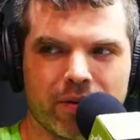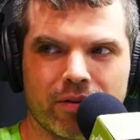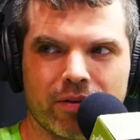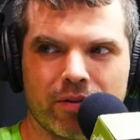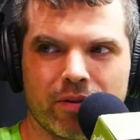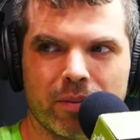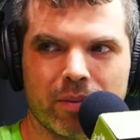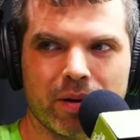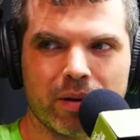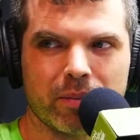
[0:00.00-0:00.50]

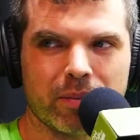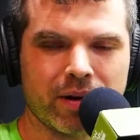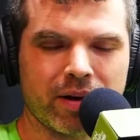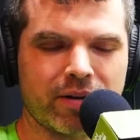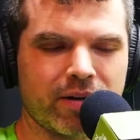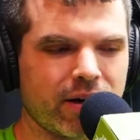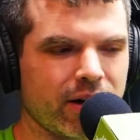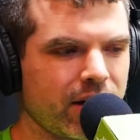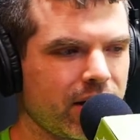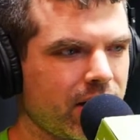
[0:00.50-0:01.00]
me to buy
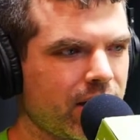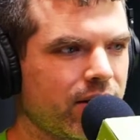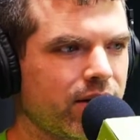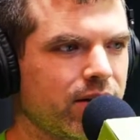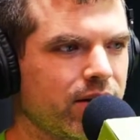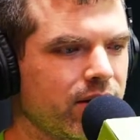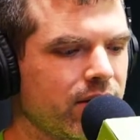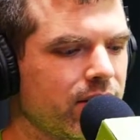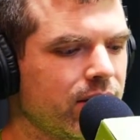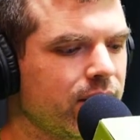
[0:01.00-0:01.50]
right now?
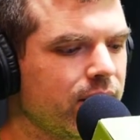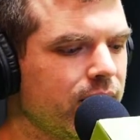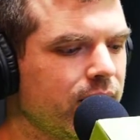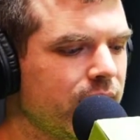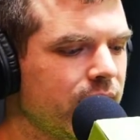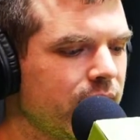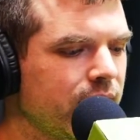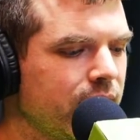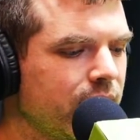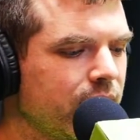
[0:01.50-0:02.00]

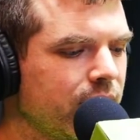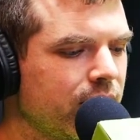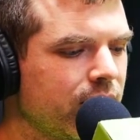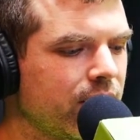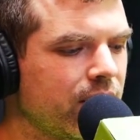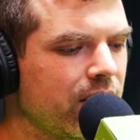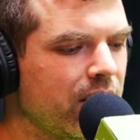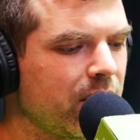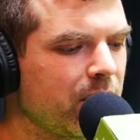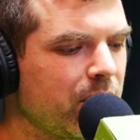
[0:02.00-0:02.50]

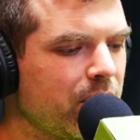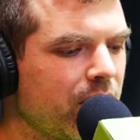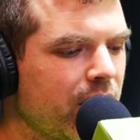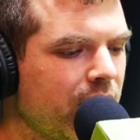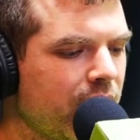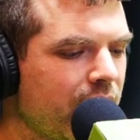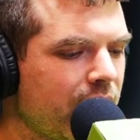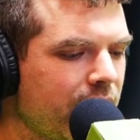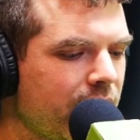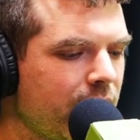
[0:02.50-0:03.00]

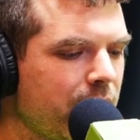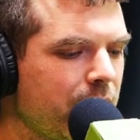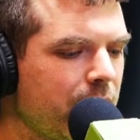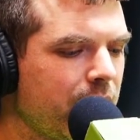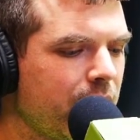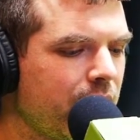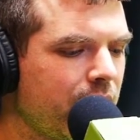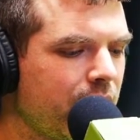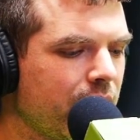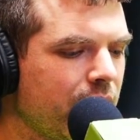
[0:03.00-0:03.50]
Breast
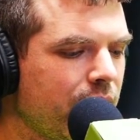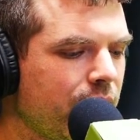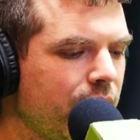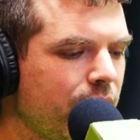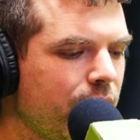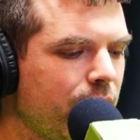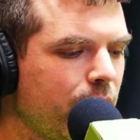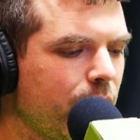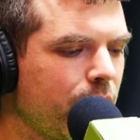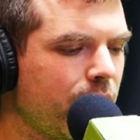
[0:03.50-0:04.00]
milk
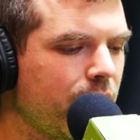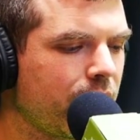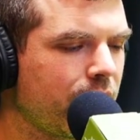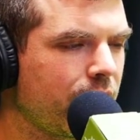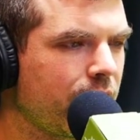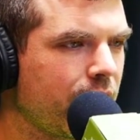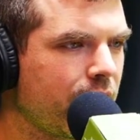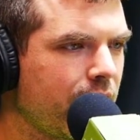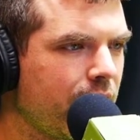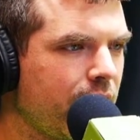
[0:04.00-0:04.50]
for
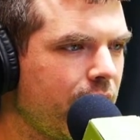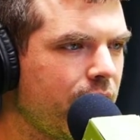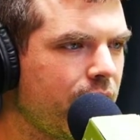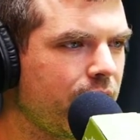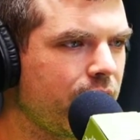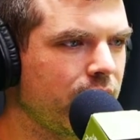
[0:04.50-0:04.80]
sale.